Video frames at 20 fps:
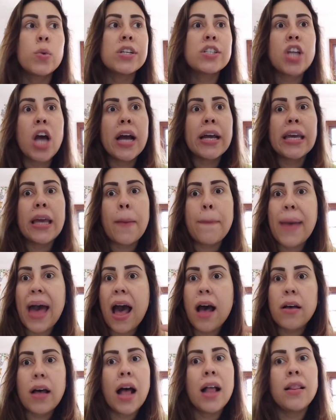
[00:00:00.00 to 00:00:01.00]
We're talking
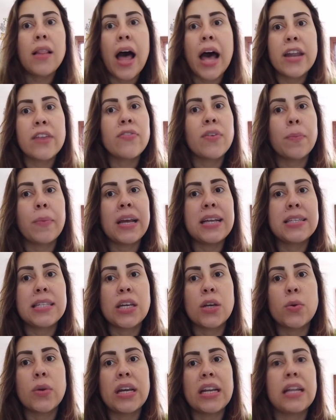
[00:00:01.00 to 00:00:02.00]
about a lot of
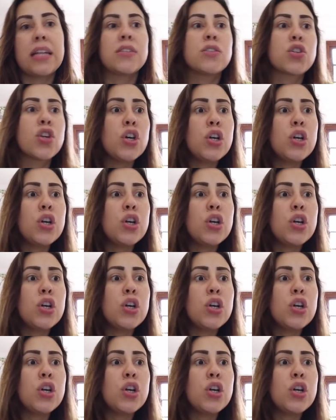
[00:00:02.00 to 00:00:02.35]
amazing ingredients.